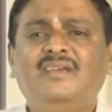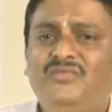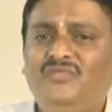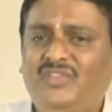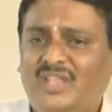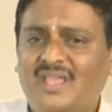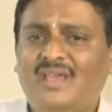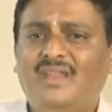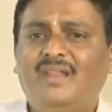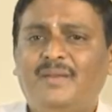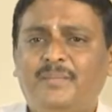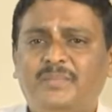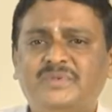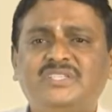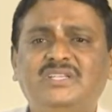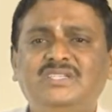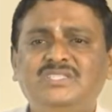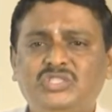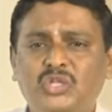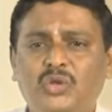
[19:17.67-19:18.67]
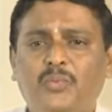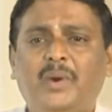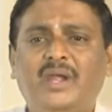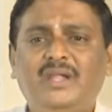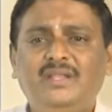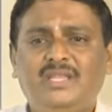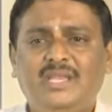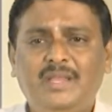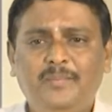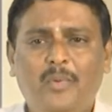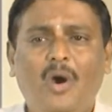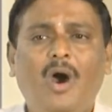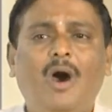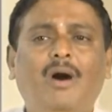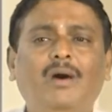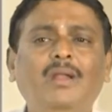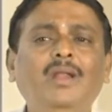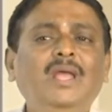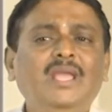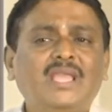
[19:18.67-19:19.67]
we can represent 0.3
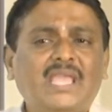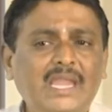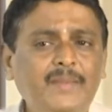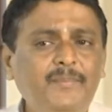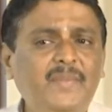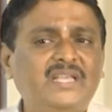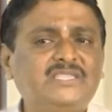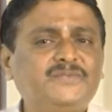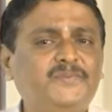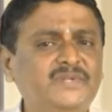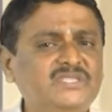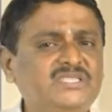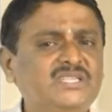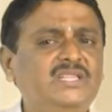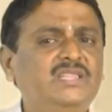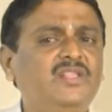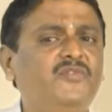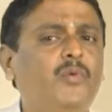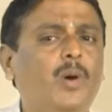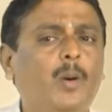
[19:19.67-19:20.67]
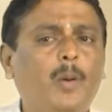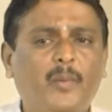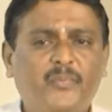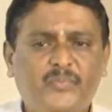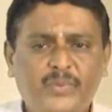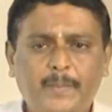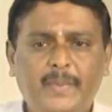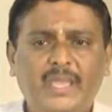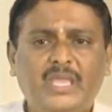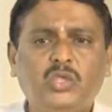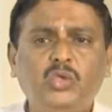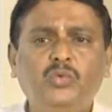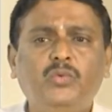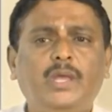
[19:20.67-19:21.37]
bar can be expressed in the form of p by q,